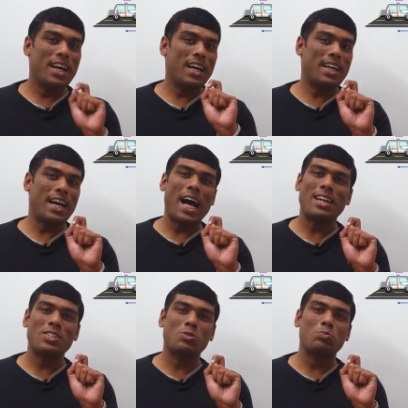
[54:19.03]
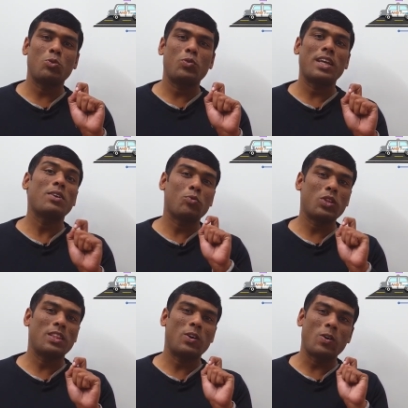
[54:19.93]
A car is moving
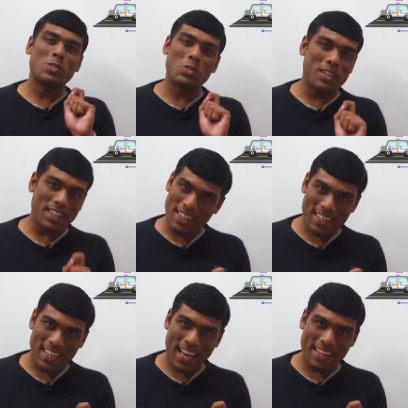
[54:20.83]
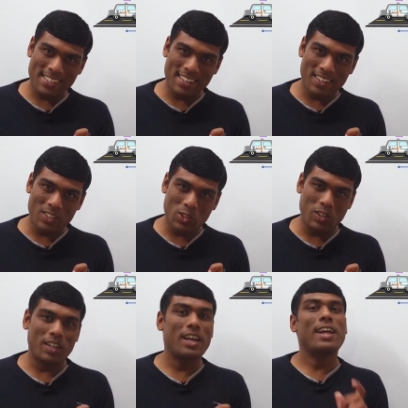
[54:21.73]
with constant
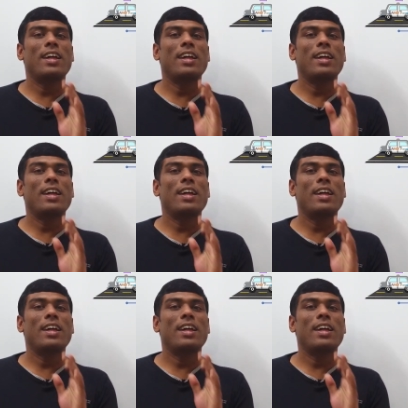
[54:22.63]
acceleration.